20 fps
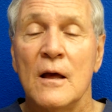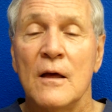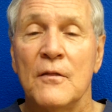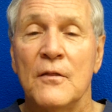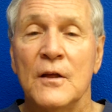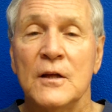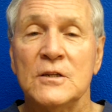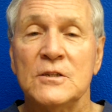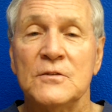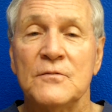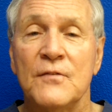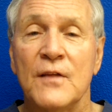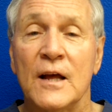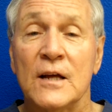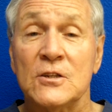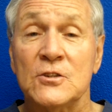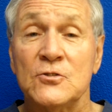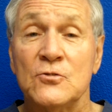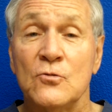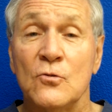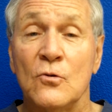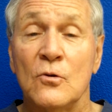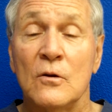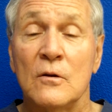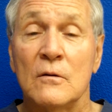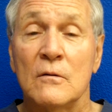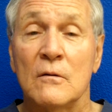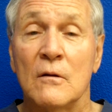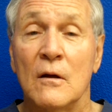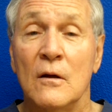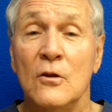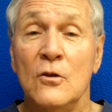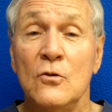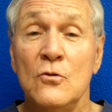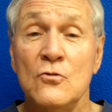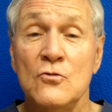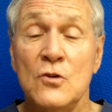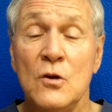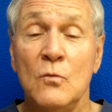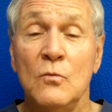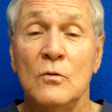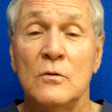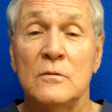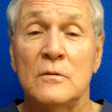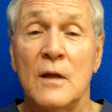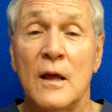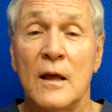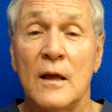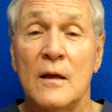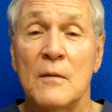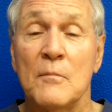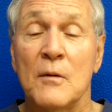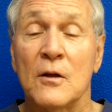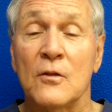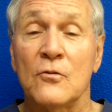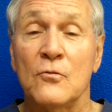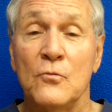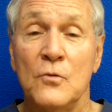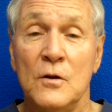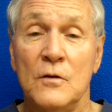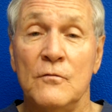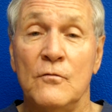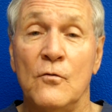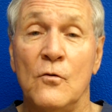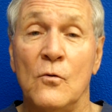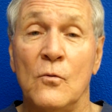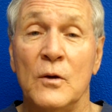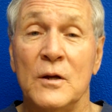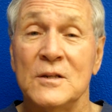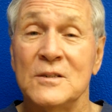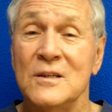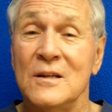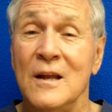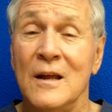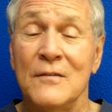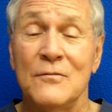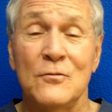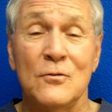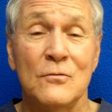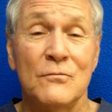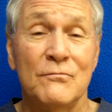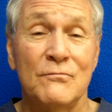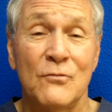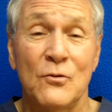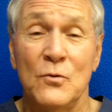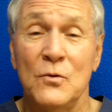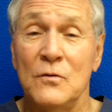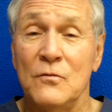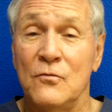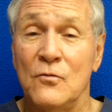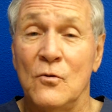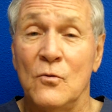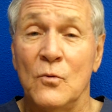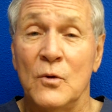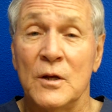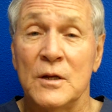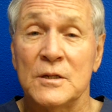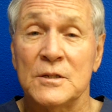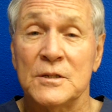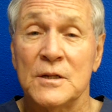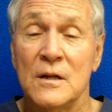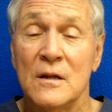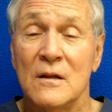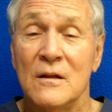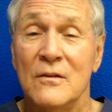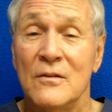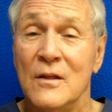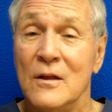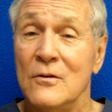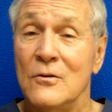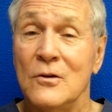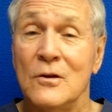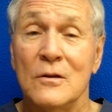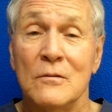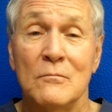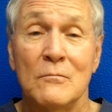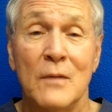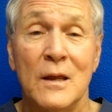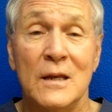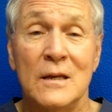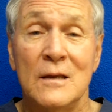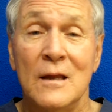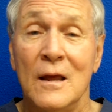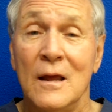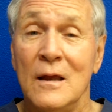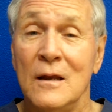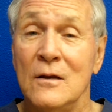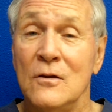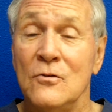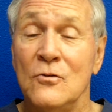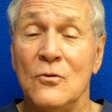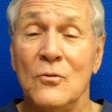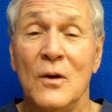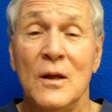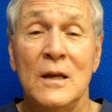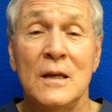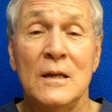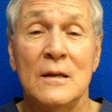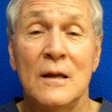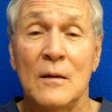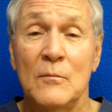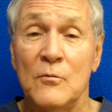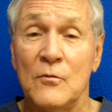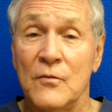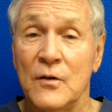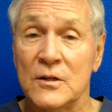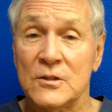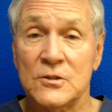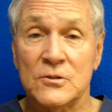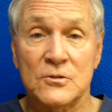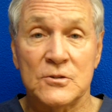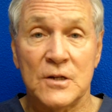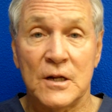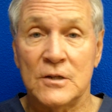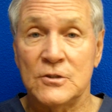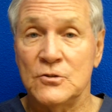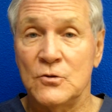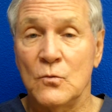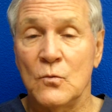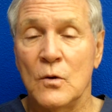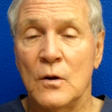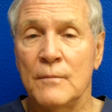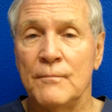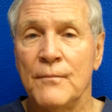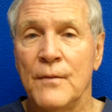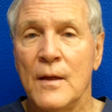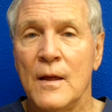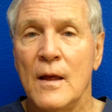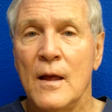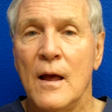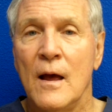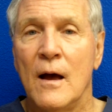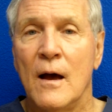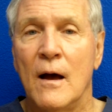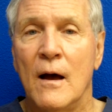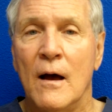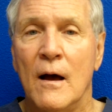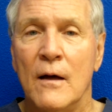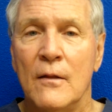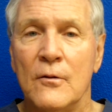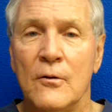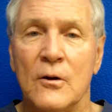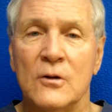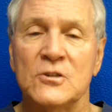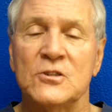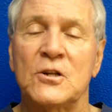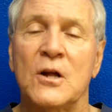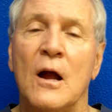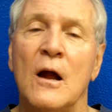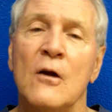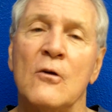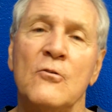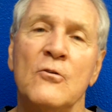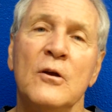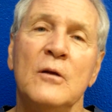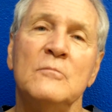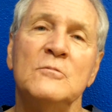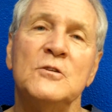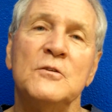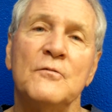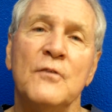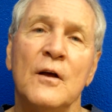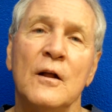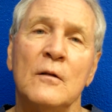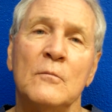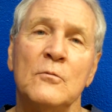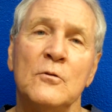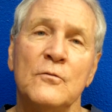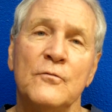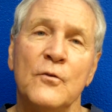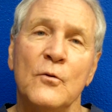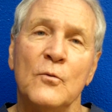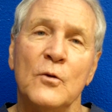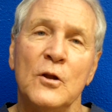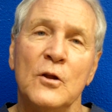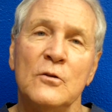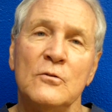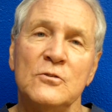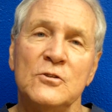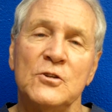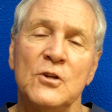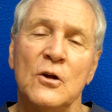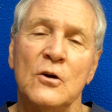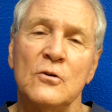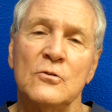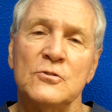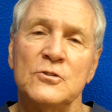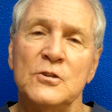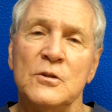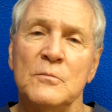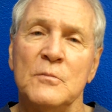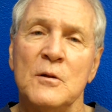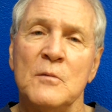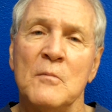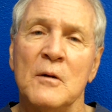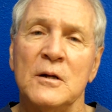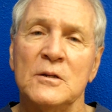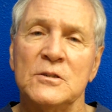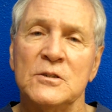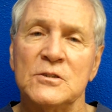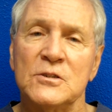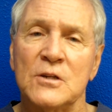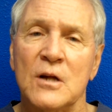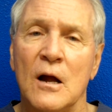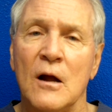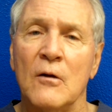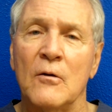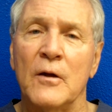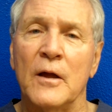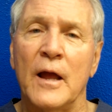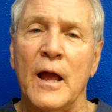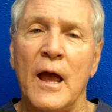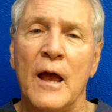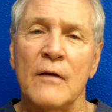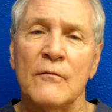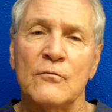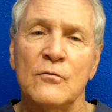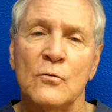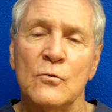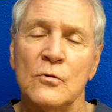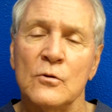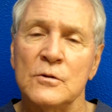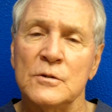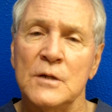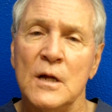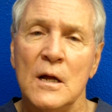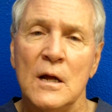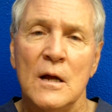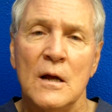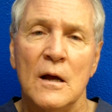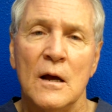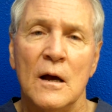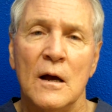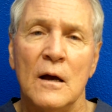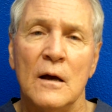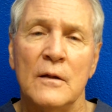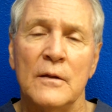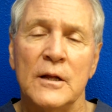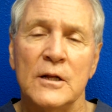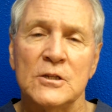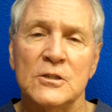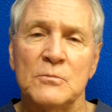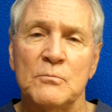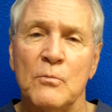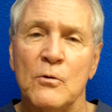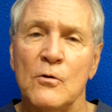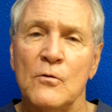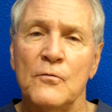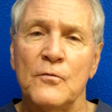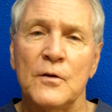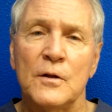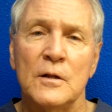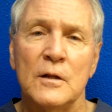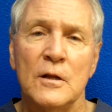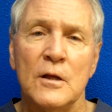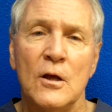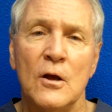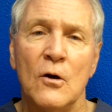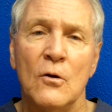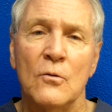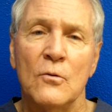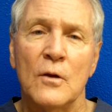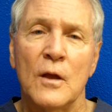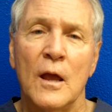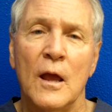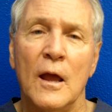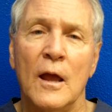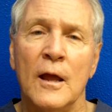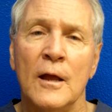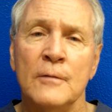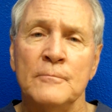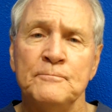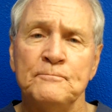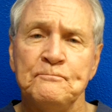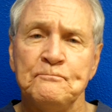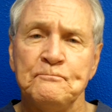things of that sort, usually will take about 3 to 4 weeks. And after 3 to 4 weeks, then you can maintain and do any type of exercise you want. There are scar creams available if you want to use those to minimize the scarring afterwards. That's perfectly okay.